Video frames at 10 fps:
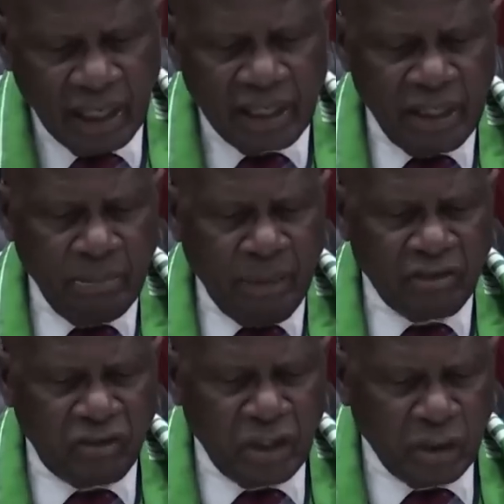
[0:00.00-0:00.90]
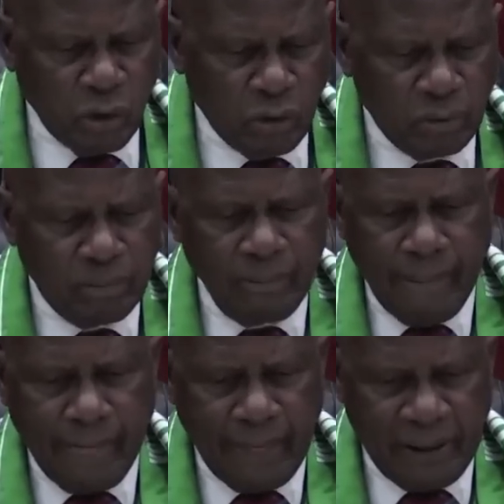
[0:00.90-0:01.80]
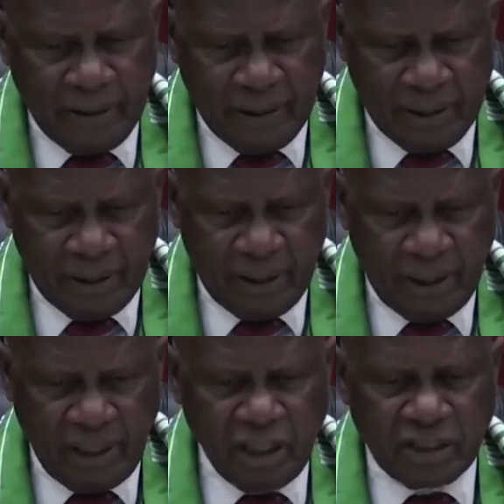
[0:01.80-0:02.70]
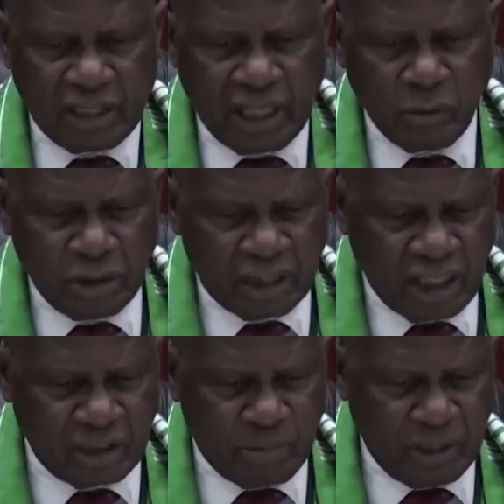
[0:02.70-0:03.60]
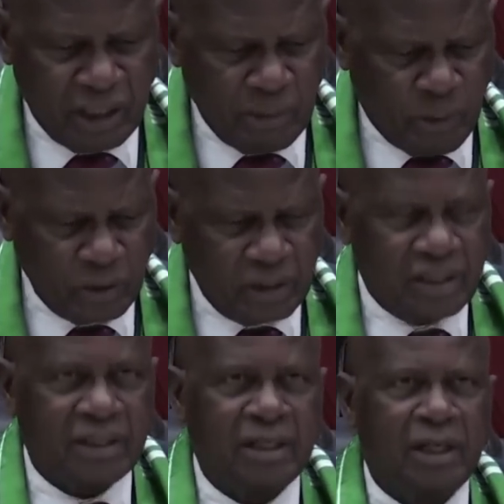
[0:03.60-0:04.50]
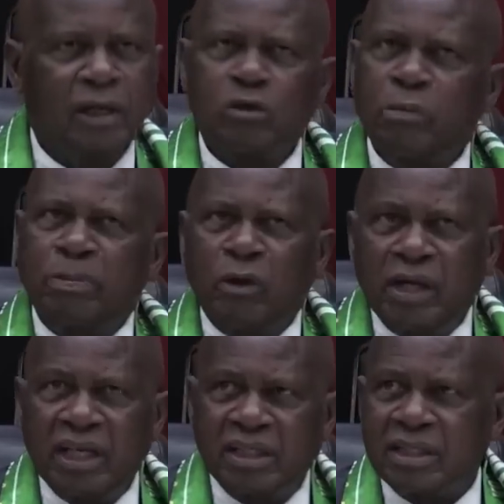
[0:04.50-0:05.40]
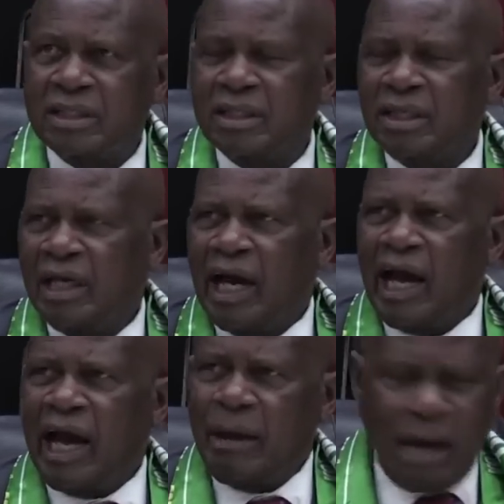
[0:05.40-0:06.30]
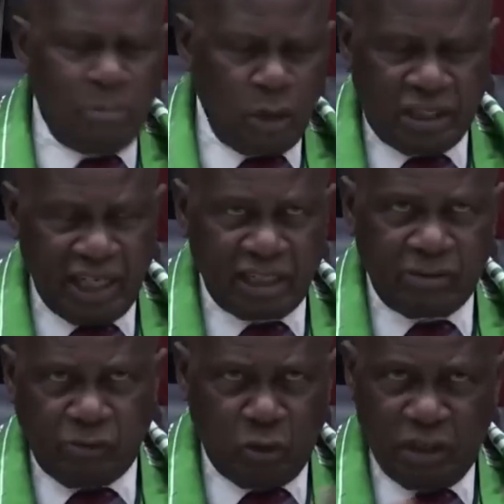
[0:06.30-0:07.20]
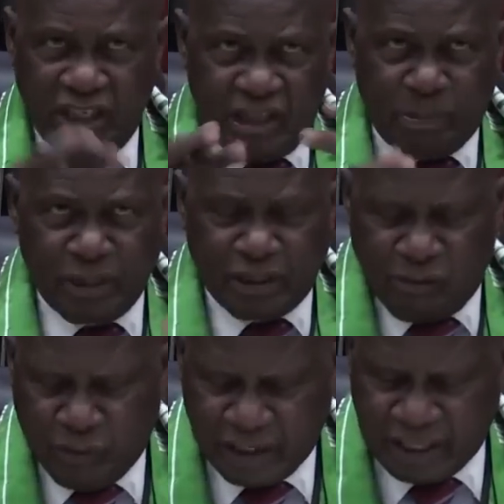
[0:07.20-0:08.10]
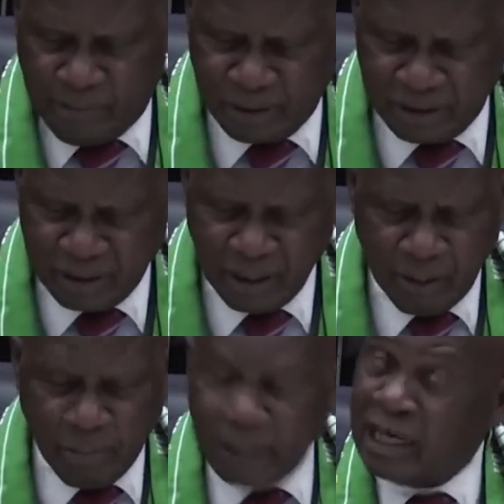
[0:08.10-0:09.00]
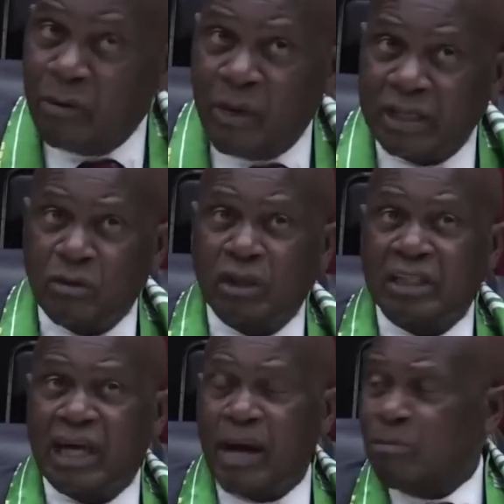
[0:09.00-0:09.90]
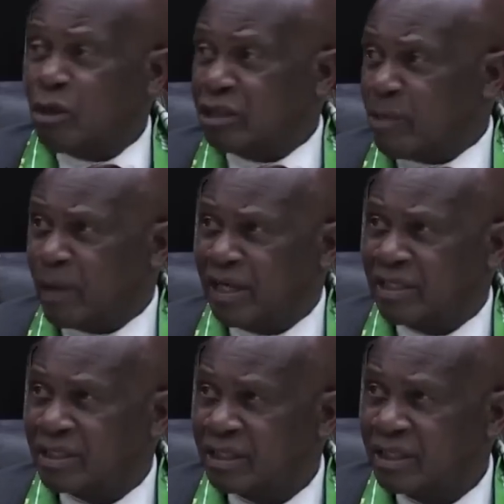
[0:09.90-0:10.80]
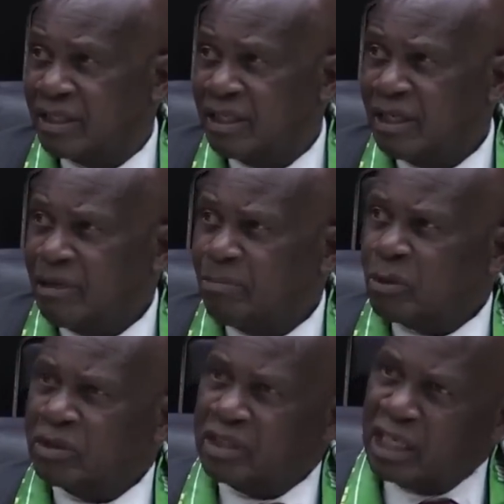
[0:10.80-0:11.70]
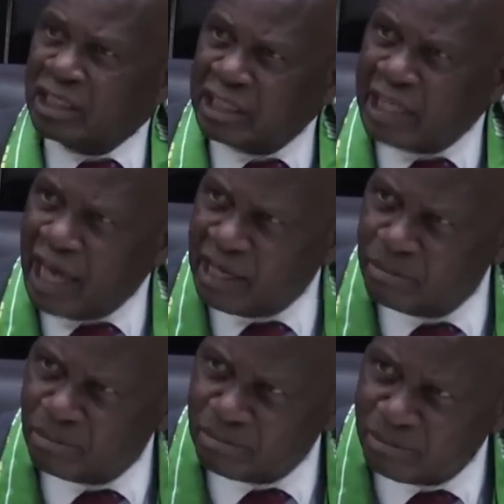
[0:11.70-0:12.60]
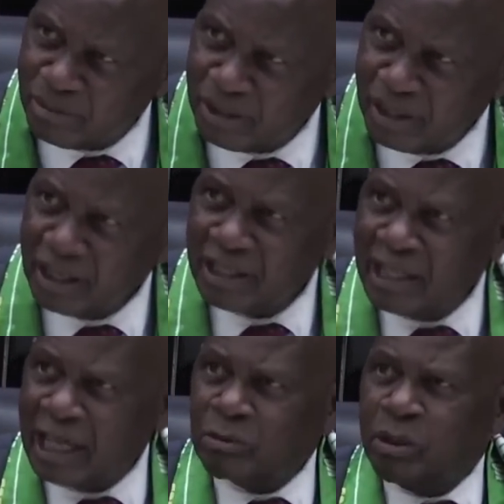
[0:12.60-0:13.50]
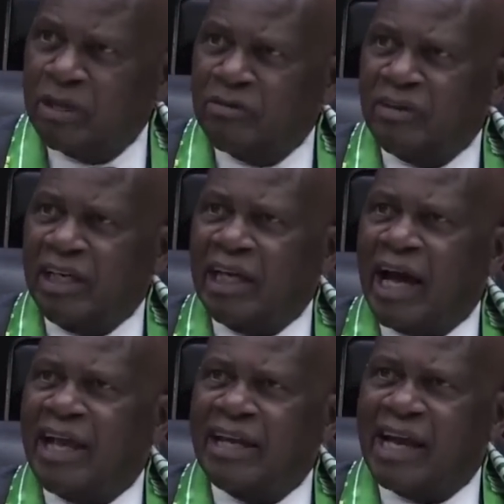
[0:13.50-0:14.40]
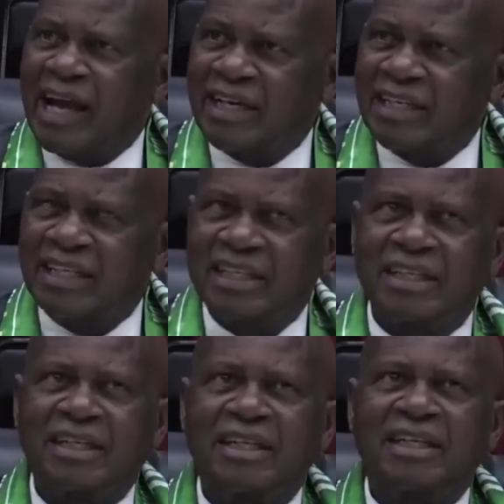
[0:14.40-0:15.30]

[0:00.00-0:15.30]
The Mashingo incident, which has been reported, to be honest, I'm not yet fully in the picture of what happened, but I'm not surprised, because each time that with a high-ranking